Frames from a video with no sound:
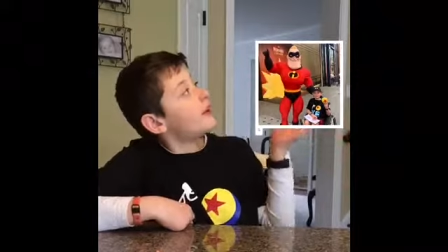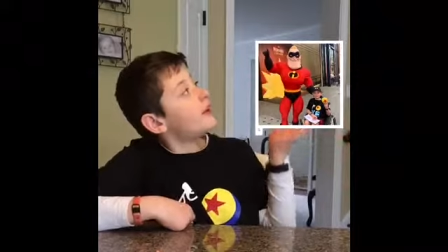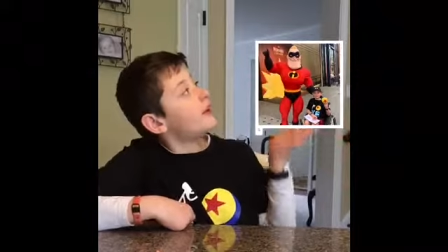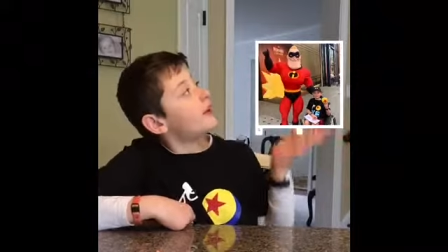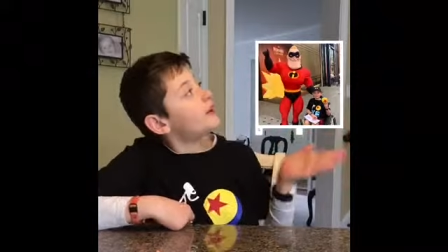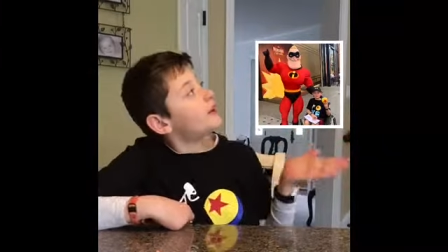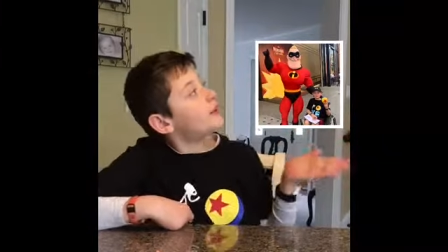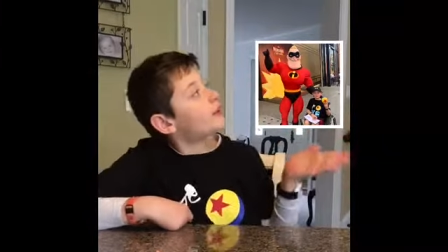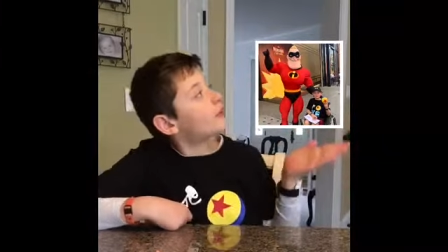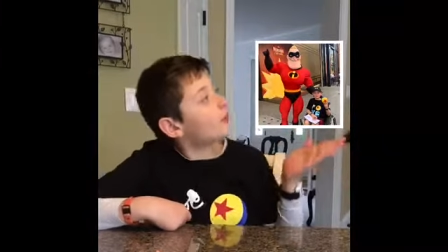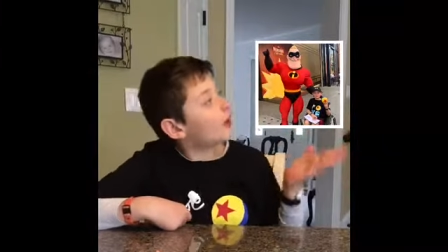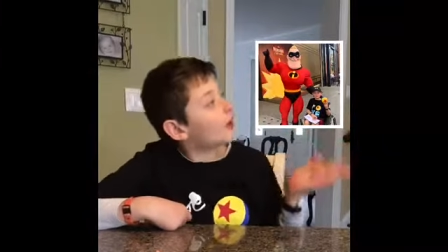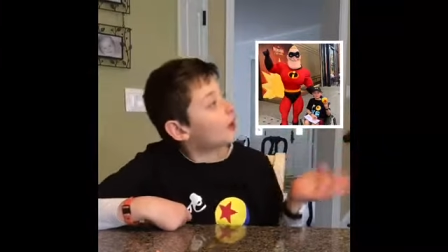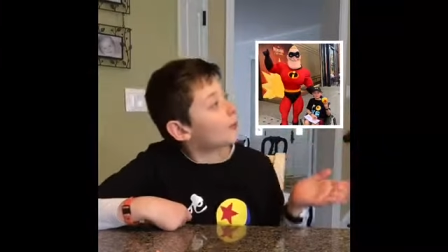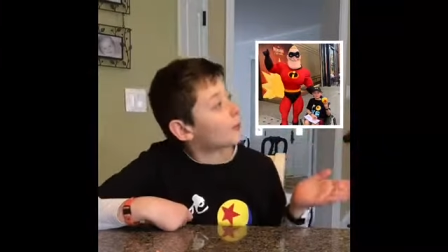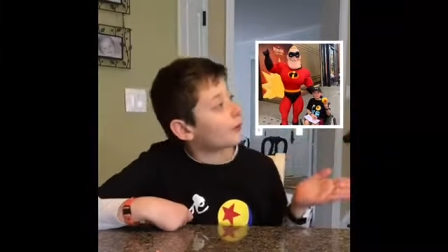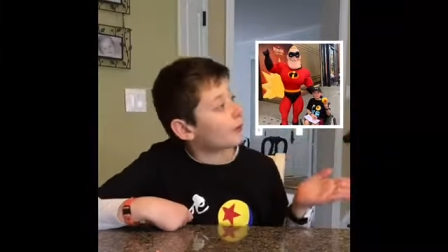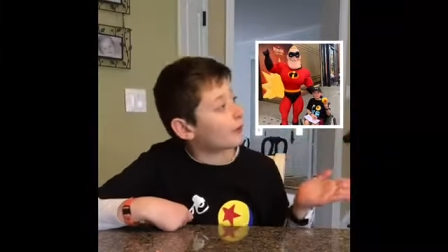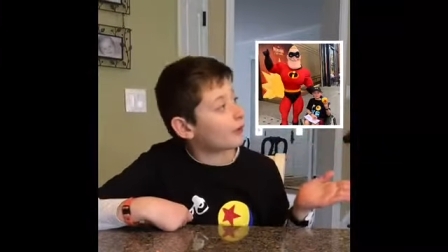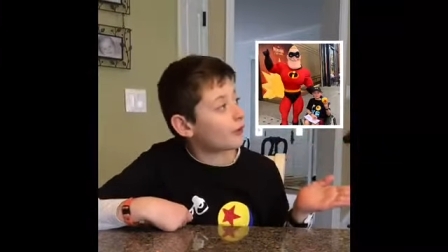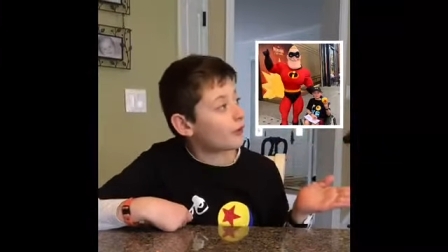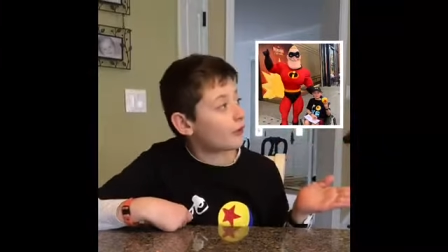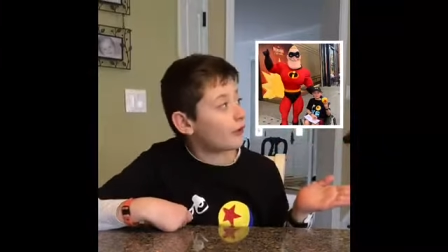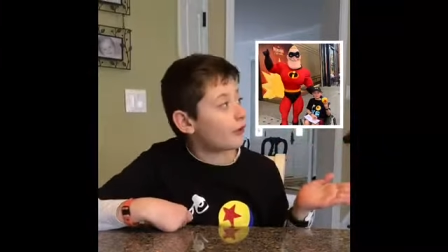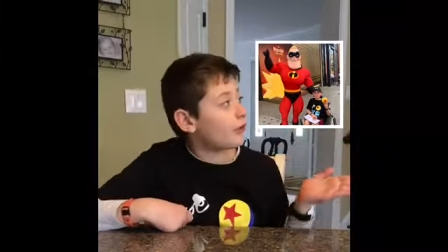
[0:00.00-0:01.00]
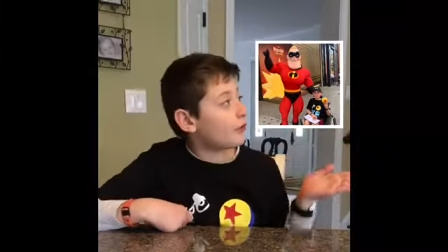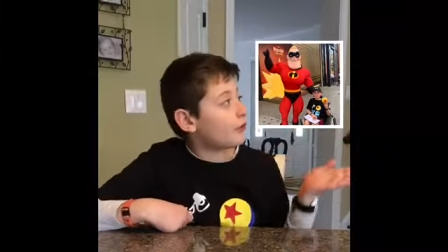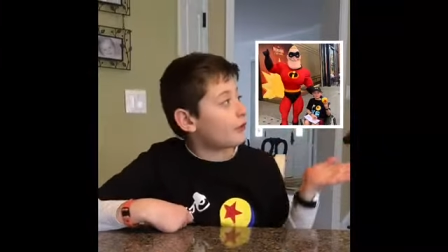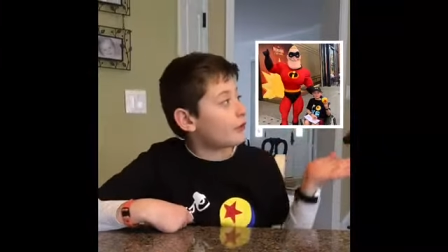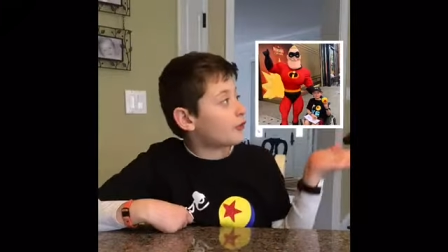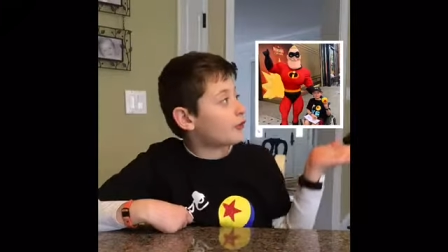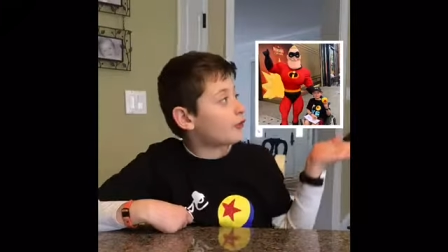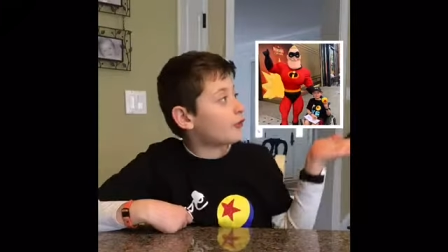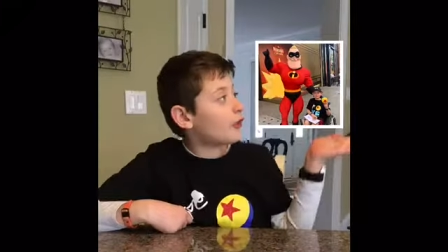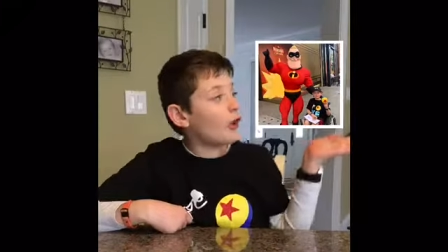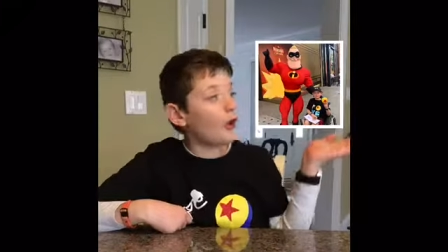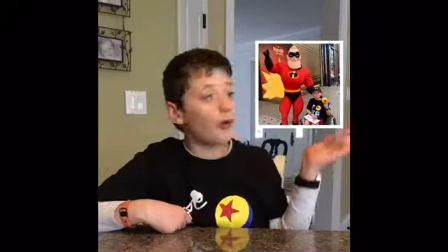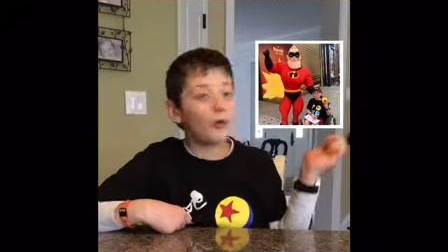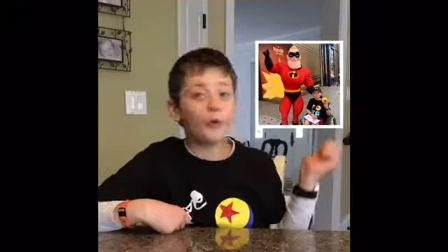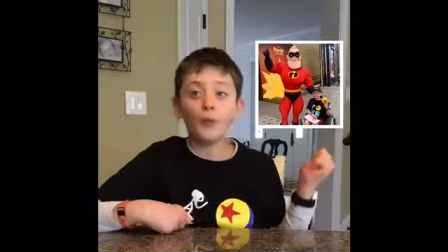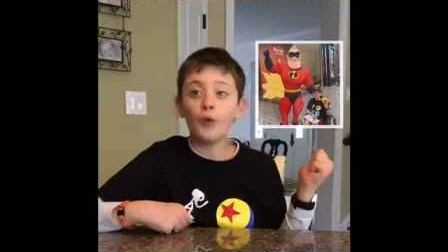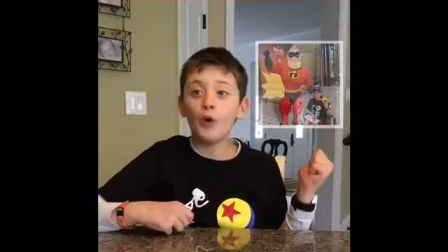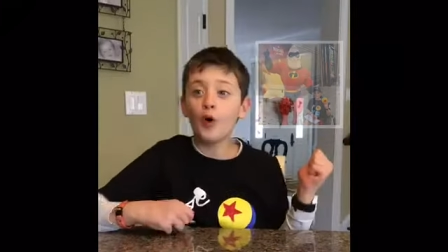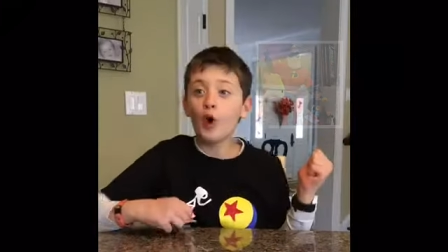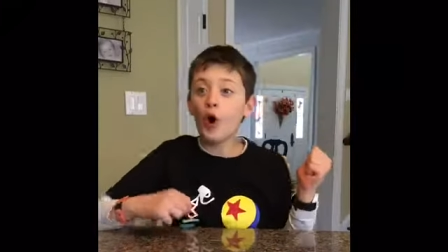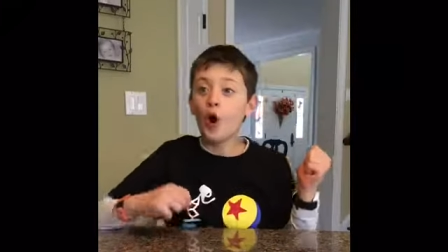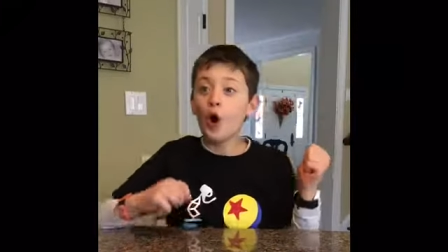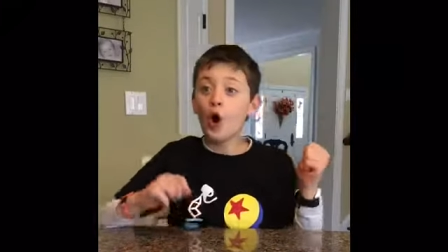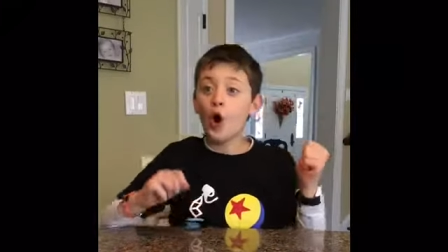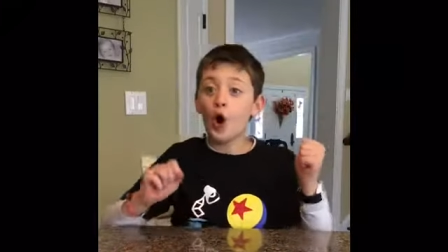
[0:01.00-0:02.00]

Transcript: Incredible. So,